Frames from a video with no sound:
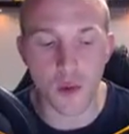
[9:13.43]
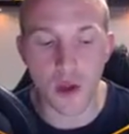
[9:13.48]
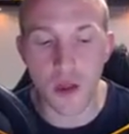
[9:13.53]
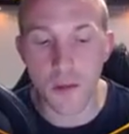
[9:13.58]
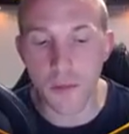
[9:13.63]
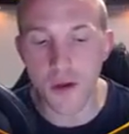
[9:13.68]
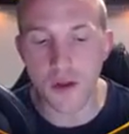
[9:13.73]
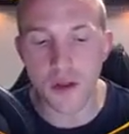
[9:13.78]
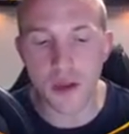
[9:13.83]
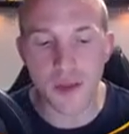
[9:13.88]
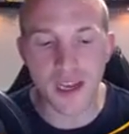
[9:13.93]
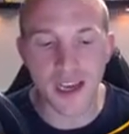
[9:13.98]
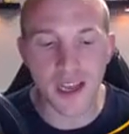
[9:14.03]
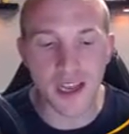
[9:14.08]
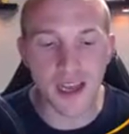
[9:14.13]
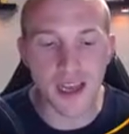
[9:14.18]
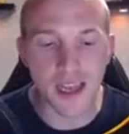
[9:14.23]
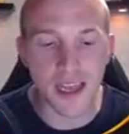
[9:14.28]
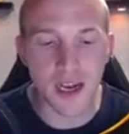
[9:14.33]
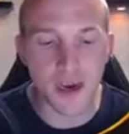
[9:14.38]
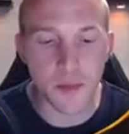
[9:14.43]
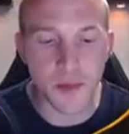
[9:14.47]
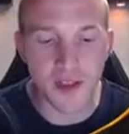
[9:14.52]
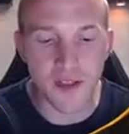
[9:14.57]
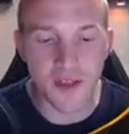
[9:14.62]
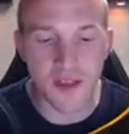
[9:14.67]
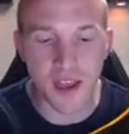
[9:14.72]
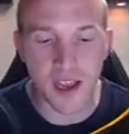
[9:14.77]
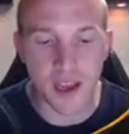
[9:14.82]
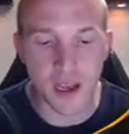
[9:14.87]
We'll put them in a little
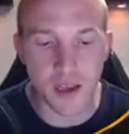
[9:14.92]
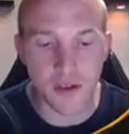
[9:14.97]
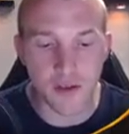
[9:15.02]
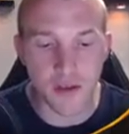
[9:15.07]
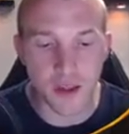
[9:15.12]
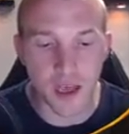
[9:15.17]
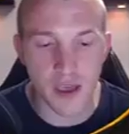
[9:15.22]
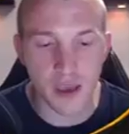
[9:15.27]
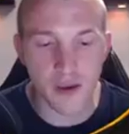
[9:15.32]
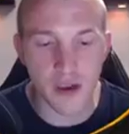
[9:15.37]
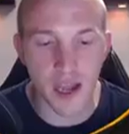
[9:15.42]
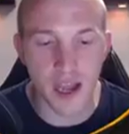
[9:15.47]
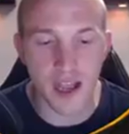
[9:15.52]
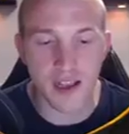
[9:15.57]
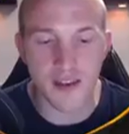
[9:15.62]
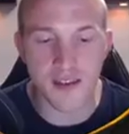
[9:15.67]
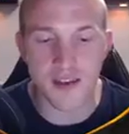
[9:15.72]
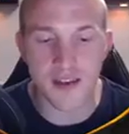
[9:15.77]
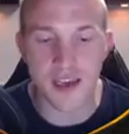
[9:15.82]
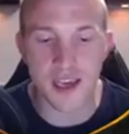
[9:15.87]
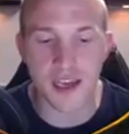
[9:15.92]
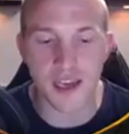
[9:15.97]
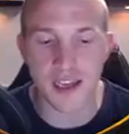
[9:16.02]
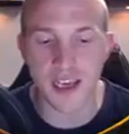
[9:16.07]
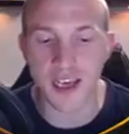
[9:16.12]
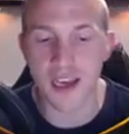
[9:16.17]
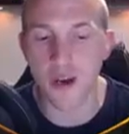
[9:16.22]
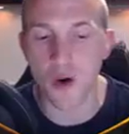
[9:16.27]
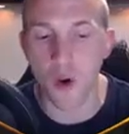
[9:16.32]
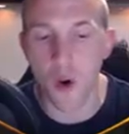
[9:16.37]
bit thicker so that you can see
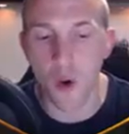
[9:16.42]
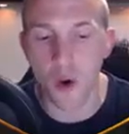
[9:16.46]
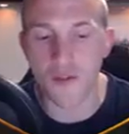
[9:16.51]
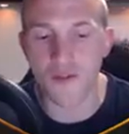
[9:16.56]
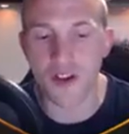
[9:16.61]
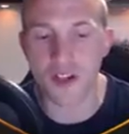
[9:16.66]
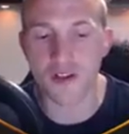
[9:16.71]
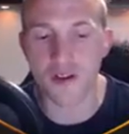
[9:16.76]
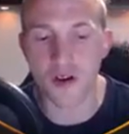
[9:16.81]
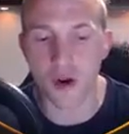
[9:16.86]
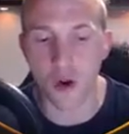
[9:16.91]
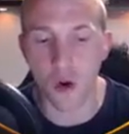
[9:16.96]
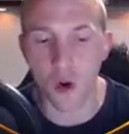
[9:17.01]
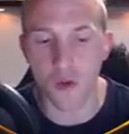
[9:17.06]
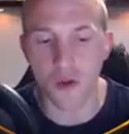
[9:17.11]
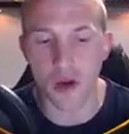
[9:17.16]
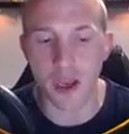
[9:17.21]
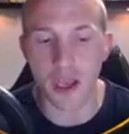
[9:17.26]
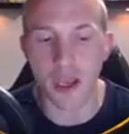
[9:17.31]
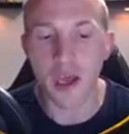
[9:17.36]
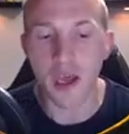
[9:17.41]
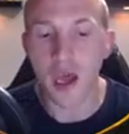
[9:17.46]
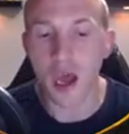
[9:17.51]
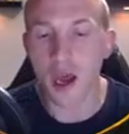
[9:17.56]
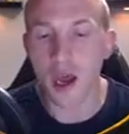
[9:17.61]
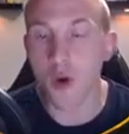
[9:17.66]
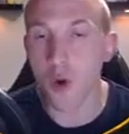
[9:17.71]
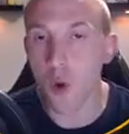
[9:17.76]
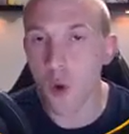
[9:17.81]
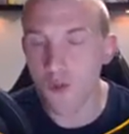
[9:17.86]
it in all of its glory,
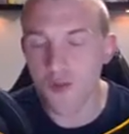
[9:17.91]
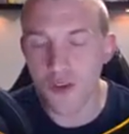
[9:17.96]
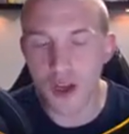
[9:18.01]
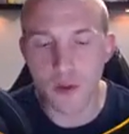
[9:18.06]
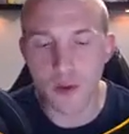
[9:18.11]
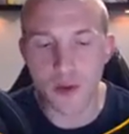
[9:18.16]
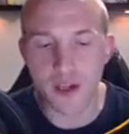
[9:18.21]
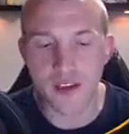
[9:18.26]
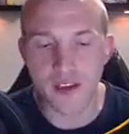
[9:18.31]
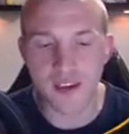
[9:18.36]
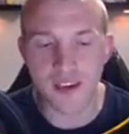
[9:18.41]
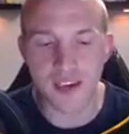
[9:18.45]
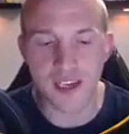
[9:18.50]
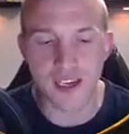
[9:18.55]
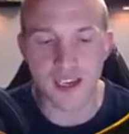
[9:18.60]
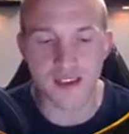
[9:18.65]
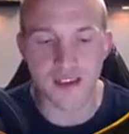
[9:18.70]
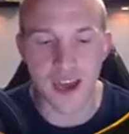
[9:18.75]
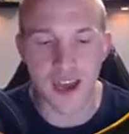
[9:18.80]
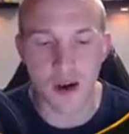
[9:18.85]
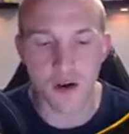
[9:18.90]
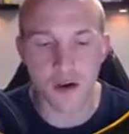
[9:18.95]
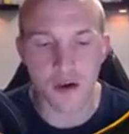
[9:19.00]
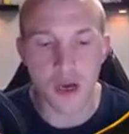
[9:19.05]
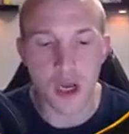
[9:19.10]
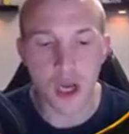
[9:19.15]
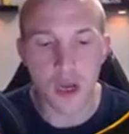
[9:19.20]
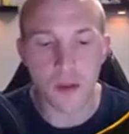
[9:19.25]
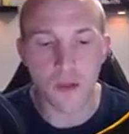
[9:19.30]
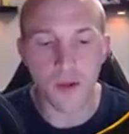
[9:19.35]
and hopefully we'll take it down.